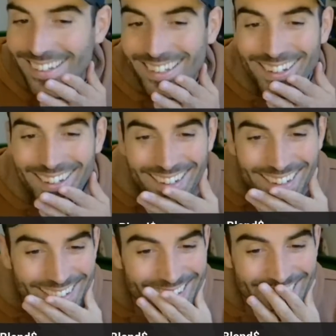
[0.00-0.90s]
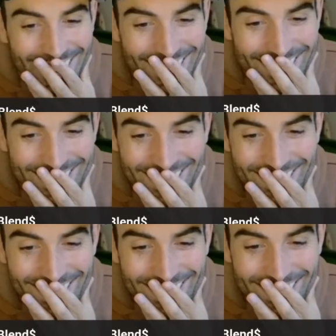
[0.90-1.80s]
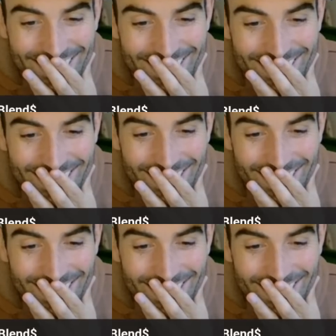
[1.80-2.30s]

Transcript: Oh, so good.